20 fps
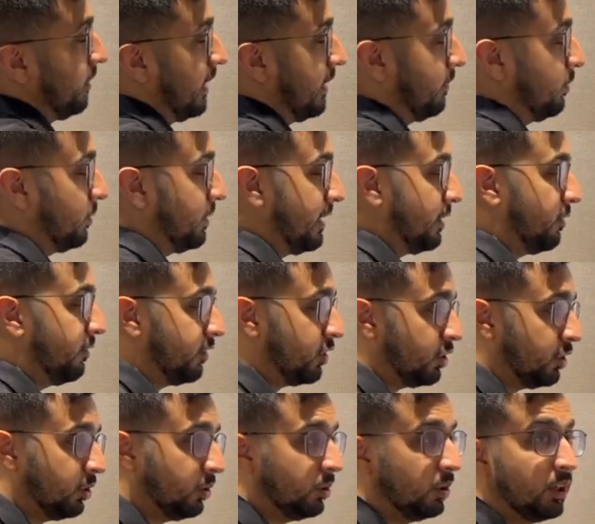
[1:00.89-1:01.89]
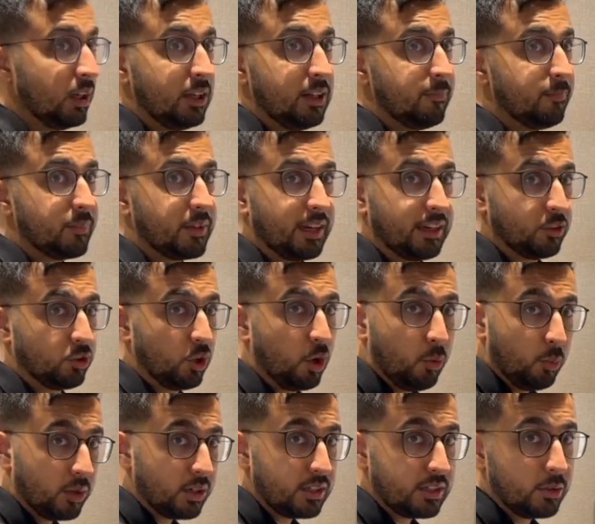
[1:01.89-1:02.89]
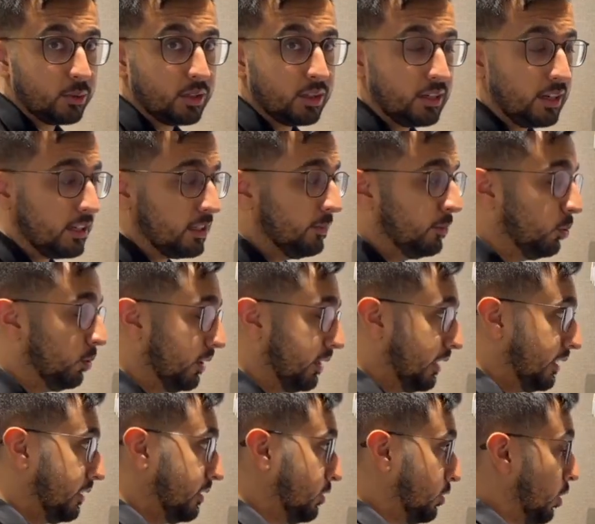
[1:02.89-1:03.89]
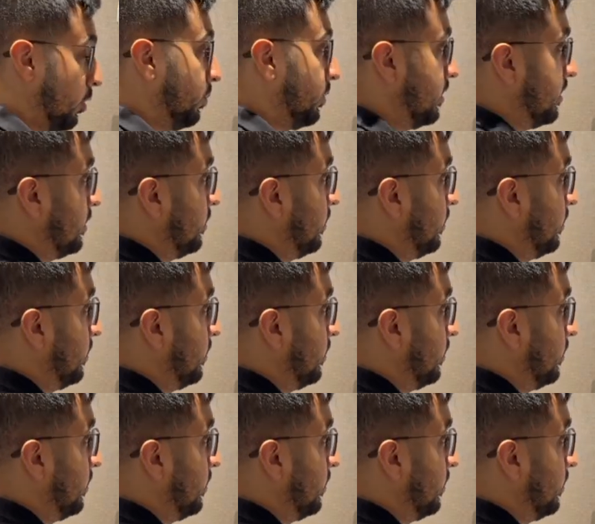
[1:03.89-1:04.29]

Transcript: or 9 over 2. I don't want to deal with a decimal and I don't want to